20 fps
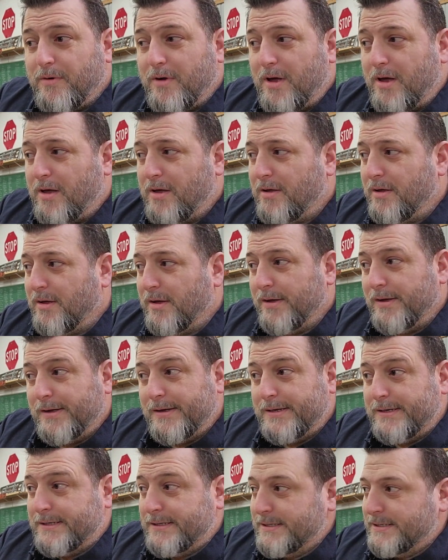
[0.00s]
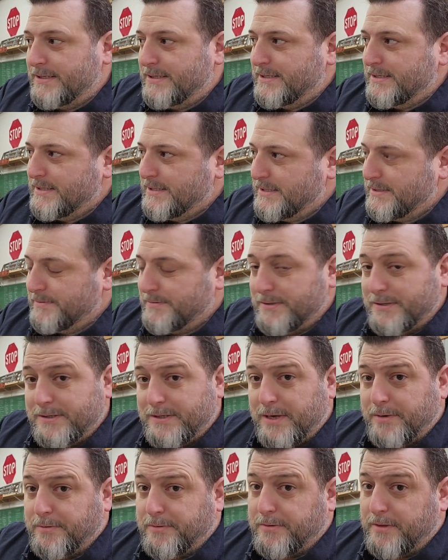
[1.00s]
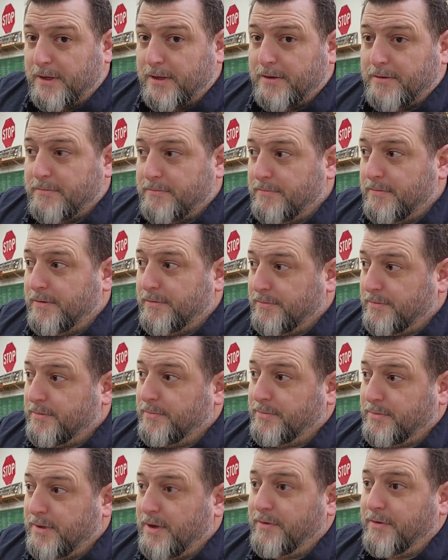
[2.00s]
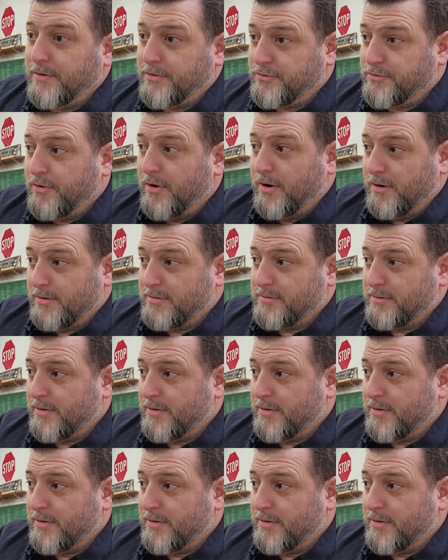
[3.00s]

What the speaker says: I want to say it was some serious drugs.